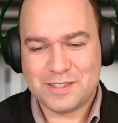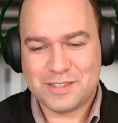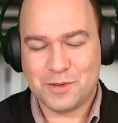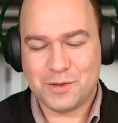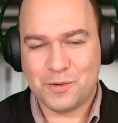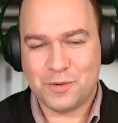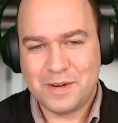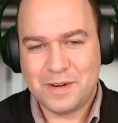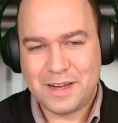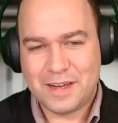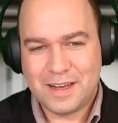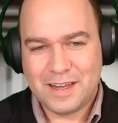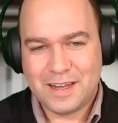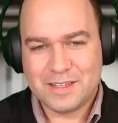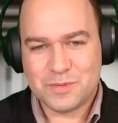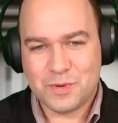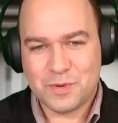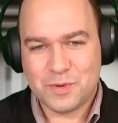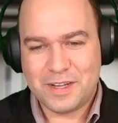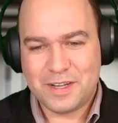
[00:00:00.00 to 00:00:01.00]
So
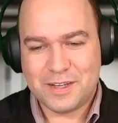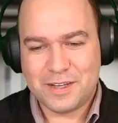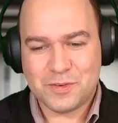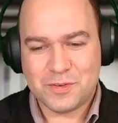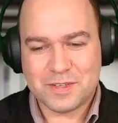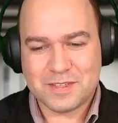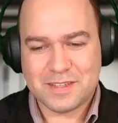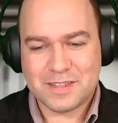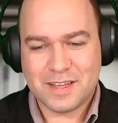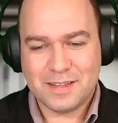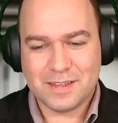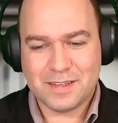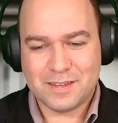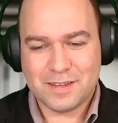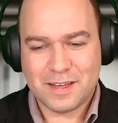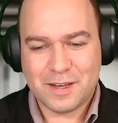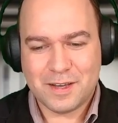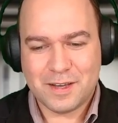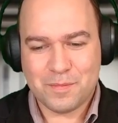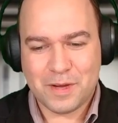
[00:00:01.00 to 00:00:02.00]
it's really interesting to
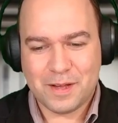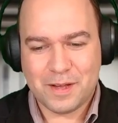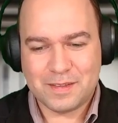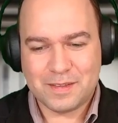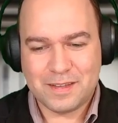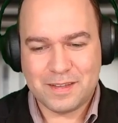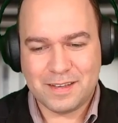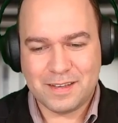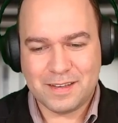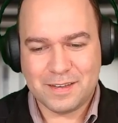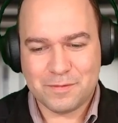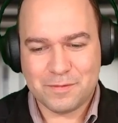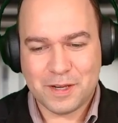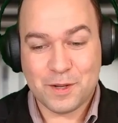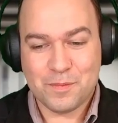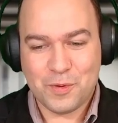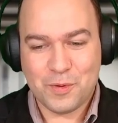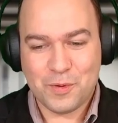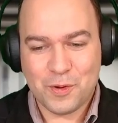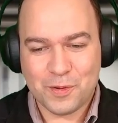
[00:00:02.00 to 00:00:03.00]
think about the
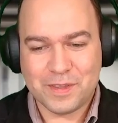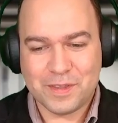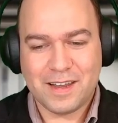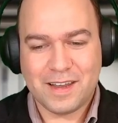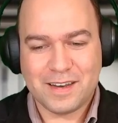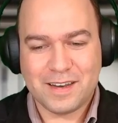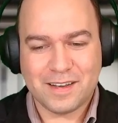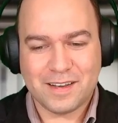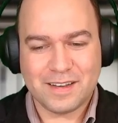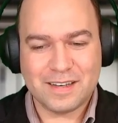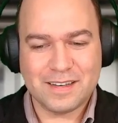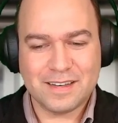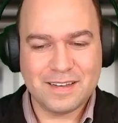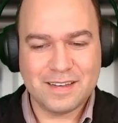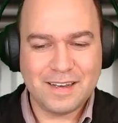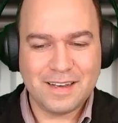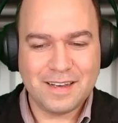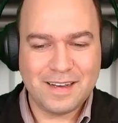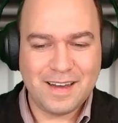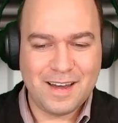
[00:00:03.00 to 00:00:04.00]
available data and
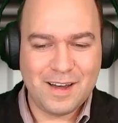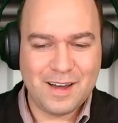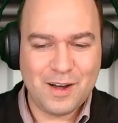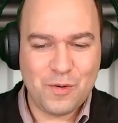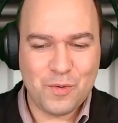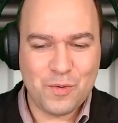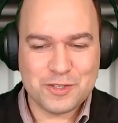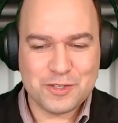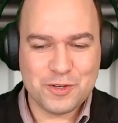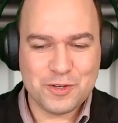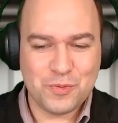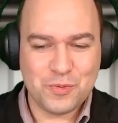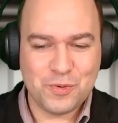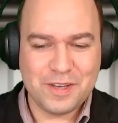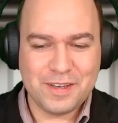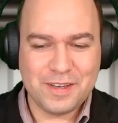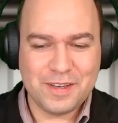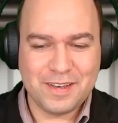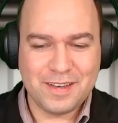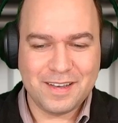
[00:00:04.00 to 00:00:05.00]
what should
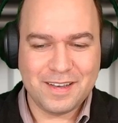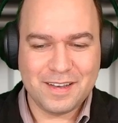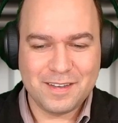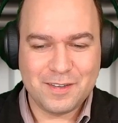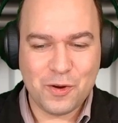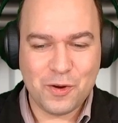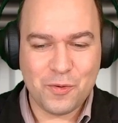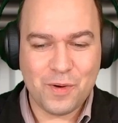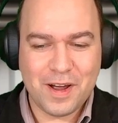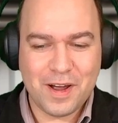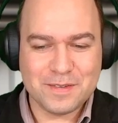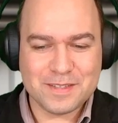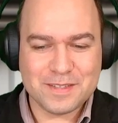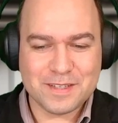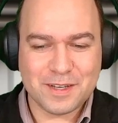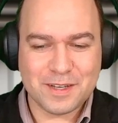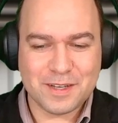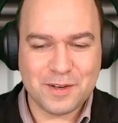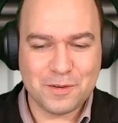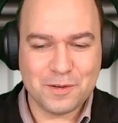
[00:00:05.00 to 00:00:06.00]
we derive
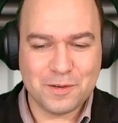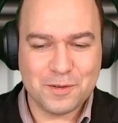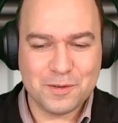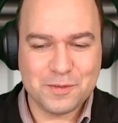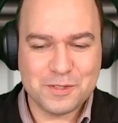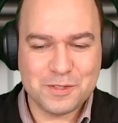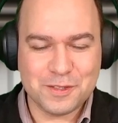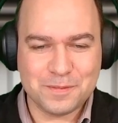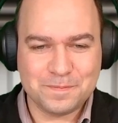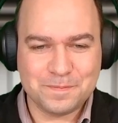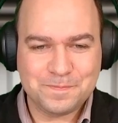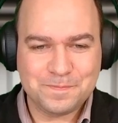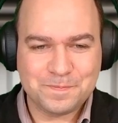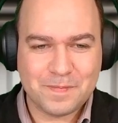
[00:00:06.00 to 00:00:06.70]
as a conclusion.